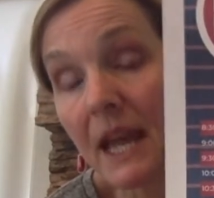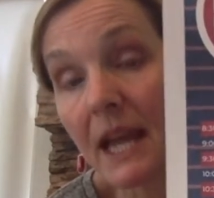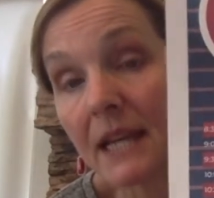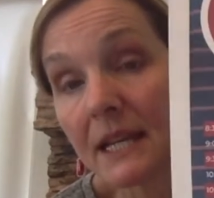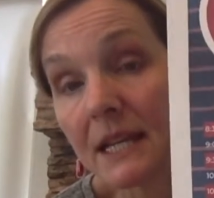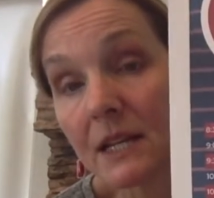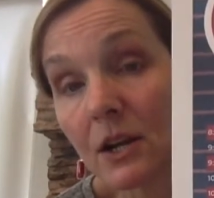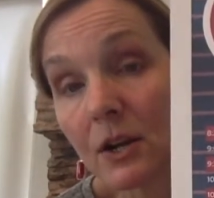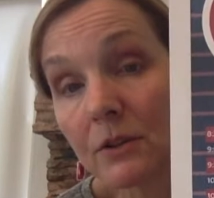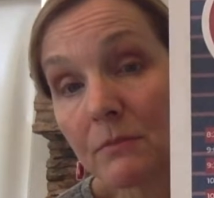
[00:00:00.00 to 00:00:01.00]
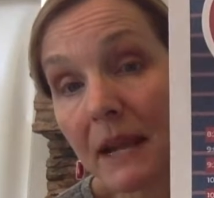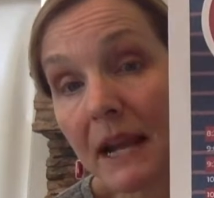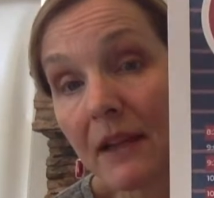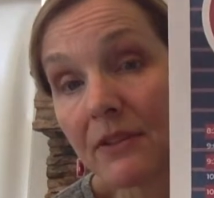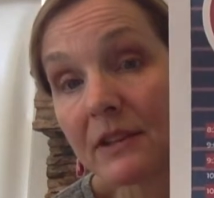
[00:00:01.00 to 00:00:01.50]
and kindergarten
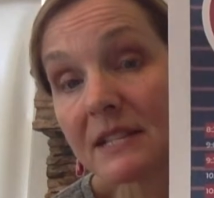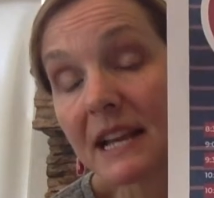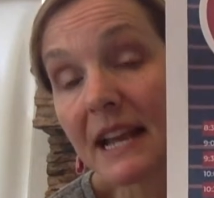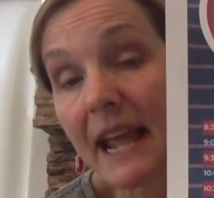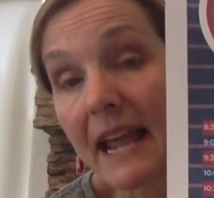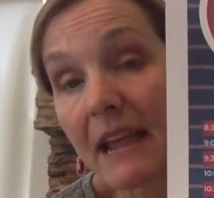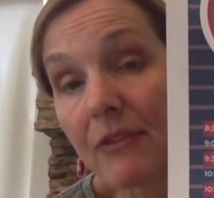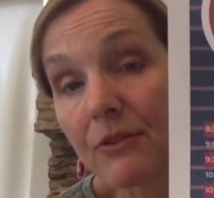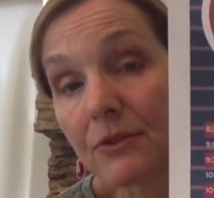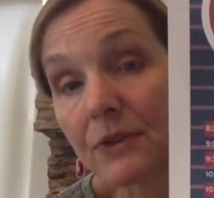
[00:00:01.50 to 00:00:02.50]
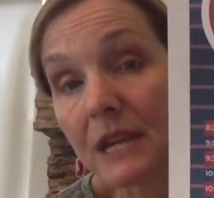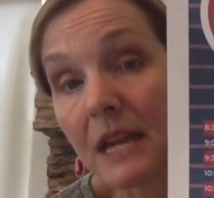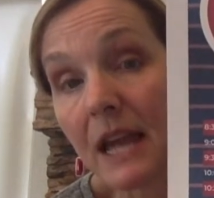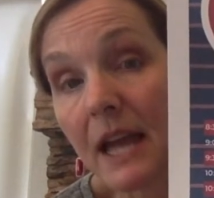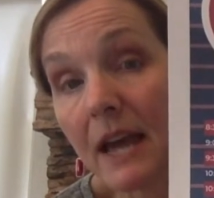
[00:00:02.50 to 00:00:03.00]
math is at 8:30
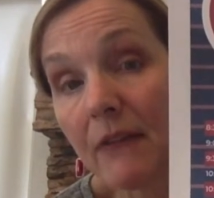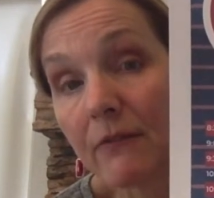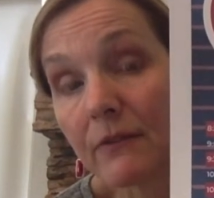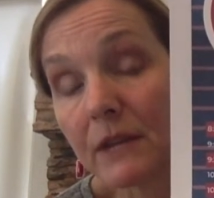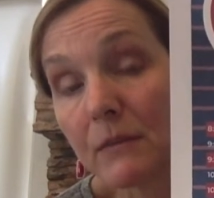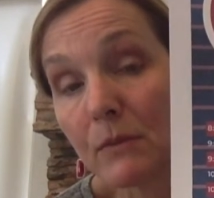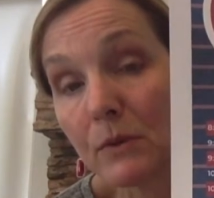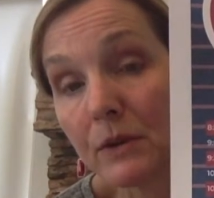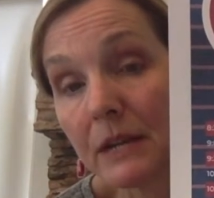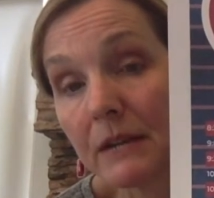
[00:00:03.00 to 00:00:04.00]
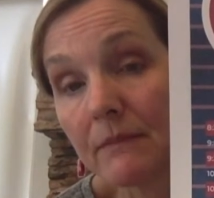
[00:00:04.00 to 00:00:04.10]
every morning.